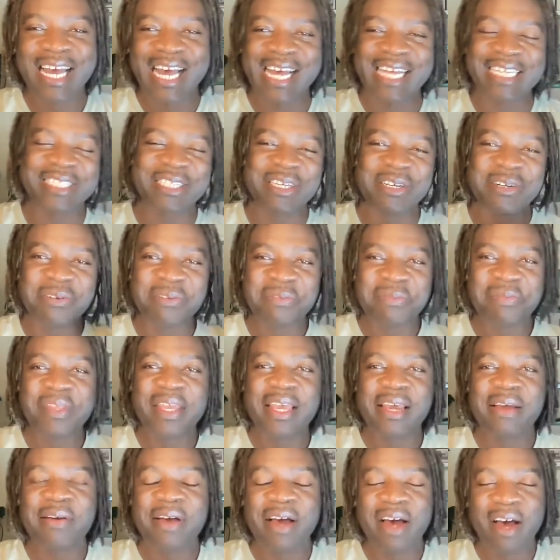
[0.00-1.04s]
So
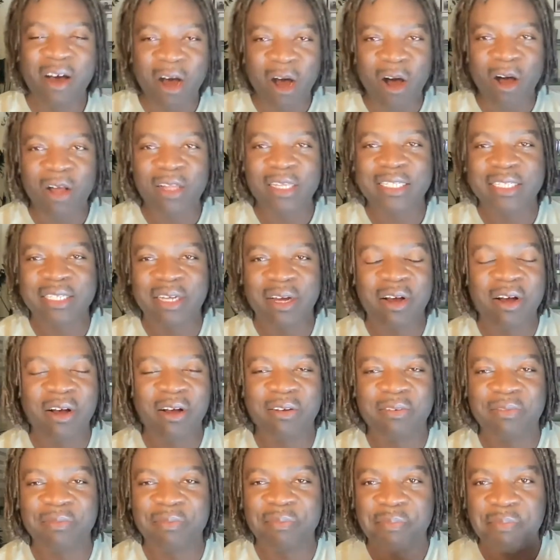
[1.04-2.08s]
all in
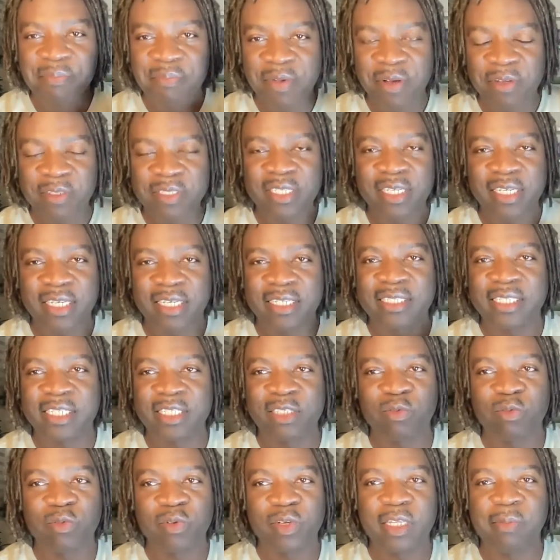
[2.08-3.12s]
all, mostly just
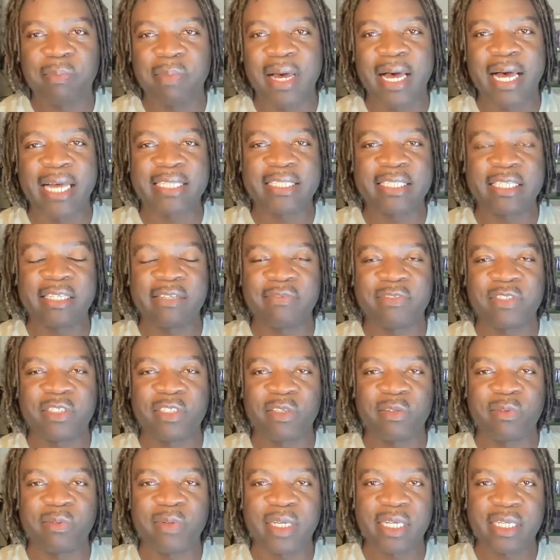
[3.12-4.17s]
really positive
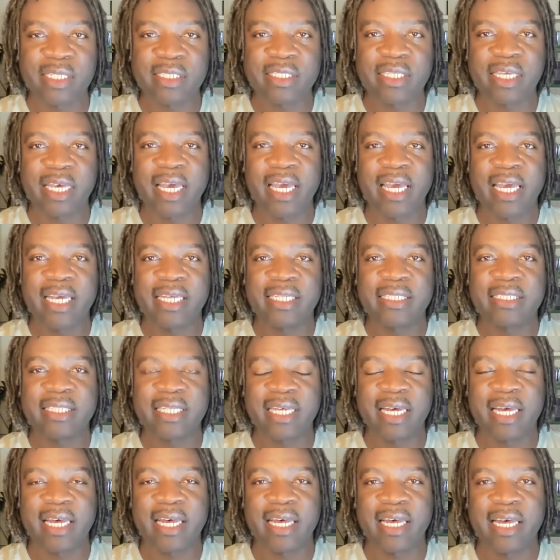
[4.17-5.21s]
2 weeks, and
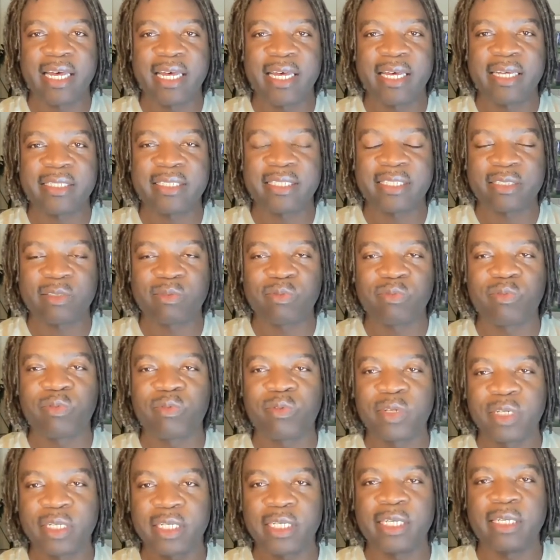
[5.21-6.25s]
just
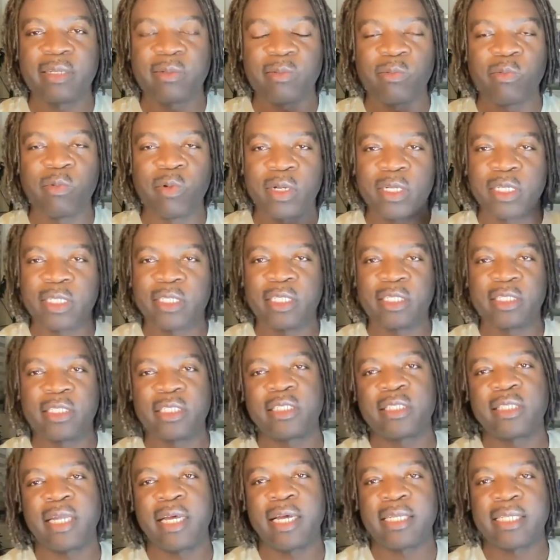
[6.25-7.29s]
really wanted to
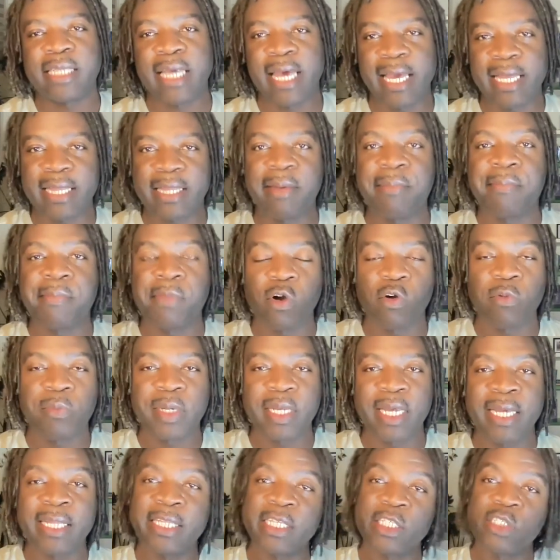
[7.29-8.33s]
just like take the moment.
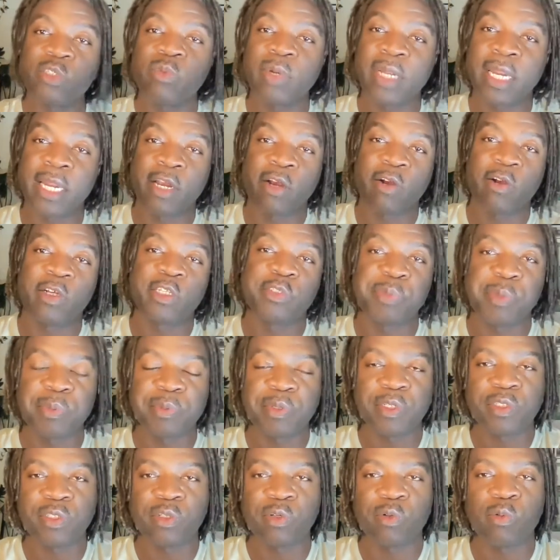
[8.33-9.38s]
And this is what I encourage people
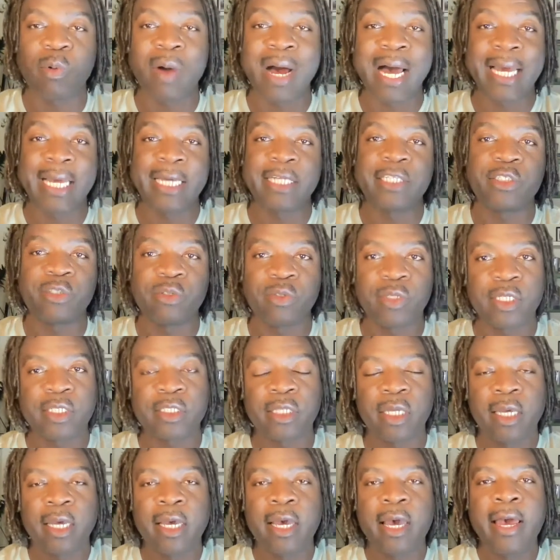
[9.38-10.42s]
to do, why I do this.
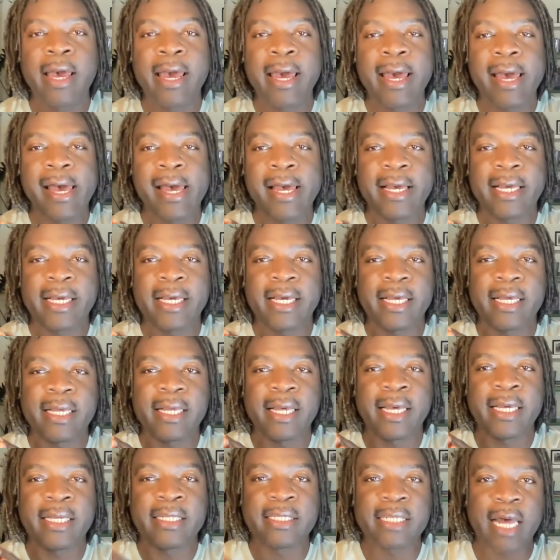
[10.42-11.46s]

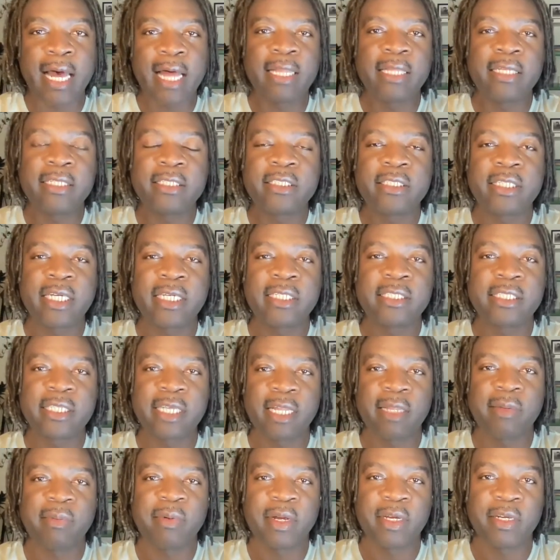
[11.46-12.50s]
Acknowledge and
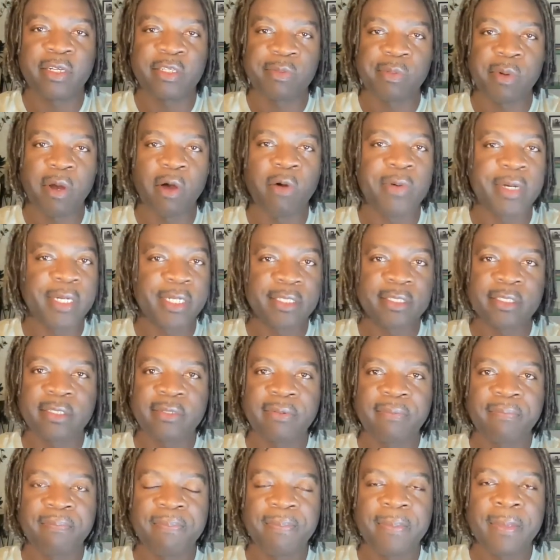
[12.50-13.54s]
celebrate your small wins.
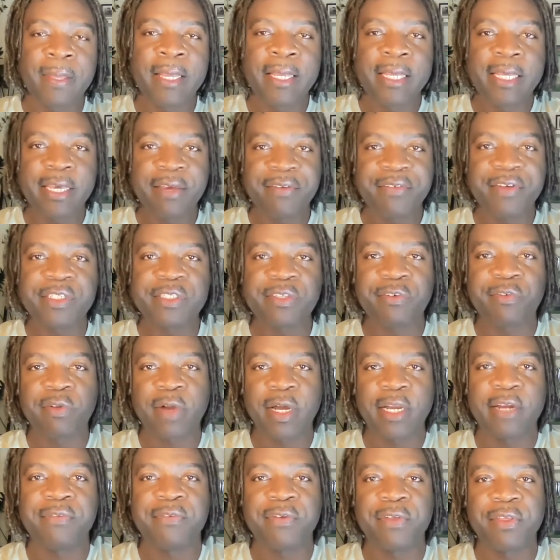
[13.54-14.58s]
Give yourself
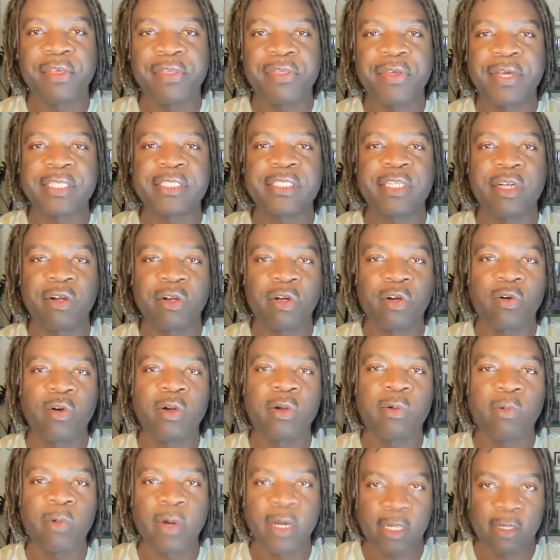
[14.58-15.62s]
credit for the things that are
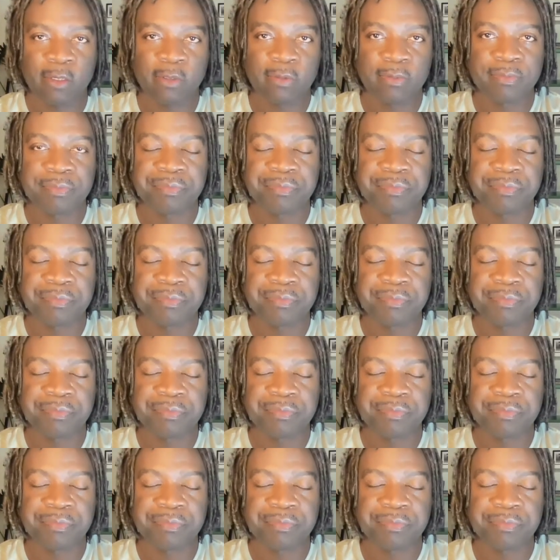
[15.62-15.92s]
going well.